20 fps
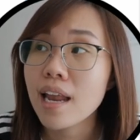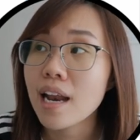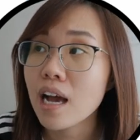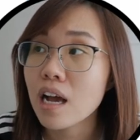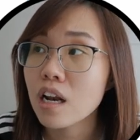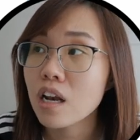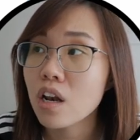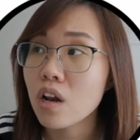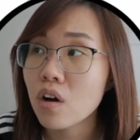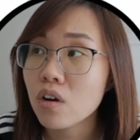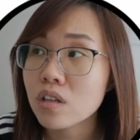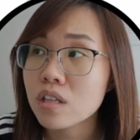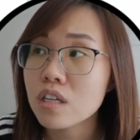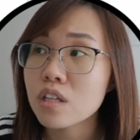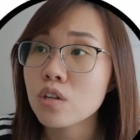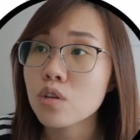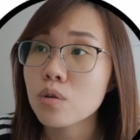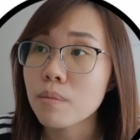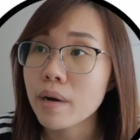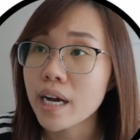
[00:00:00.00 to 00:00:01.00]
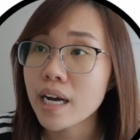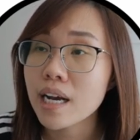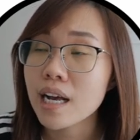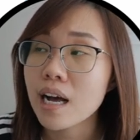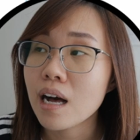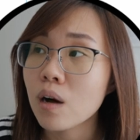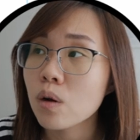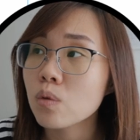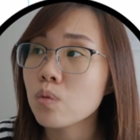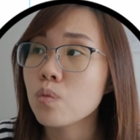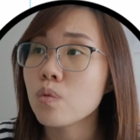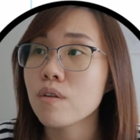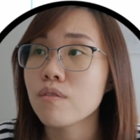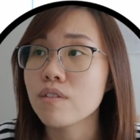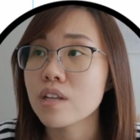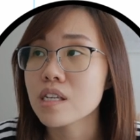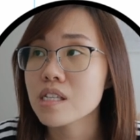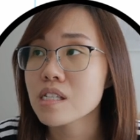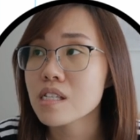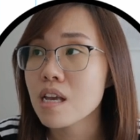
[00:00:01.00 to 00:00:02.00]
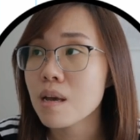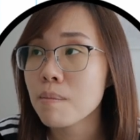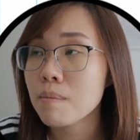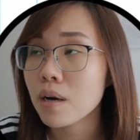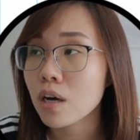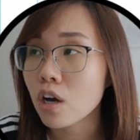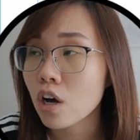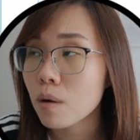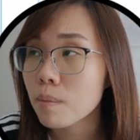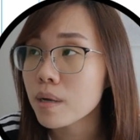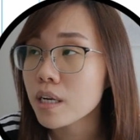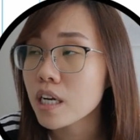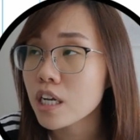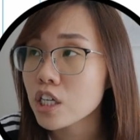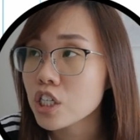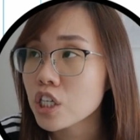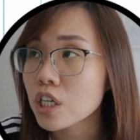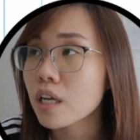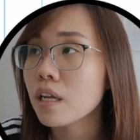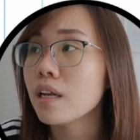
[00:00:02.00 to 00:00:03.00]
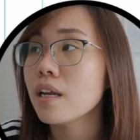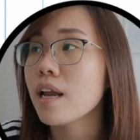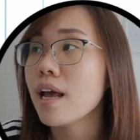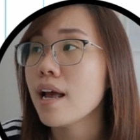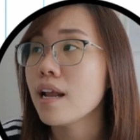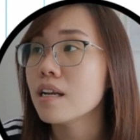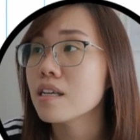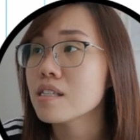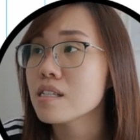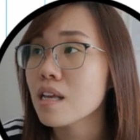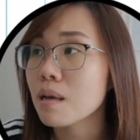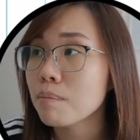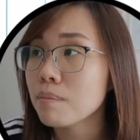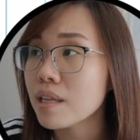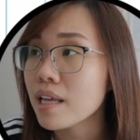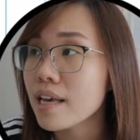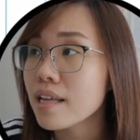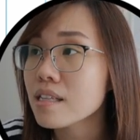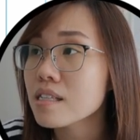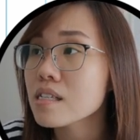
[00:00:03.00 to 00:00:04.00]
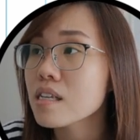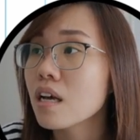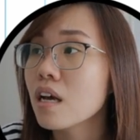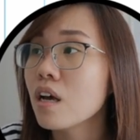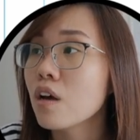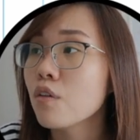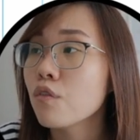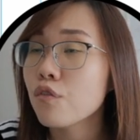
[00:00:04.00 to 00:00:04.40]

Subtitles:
and I logged into my account with the same accommodation and the same dates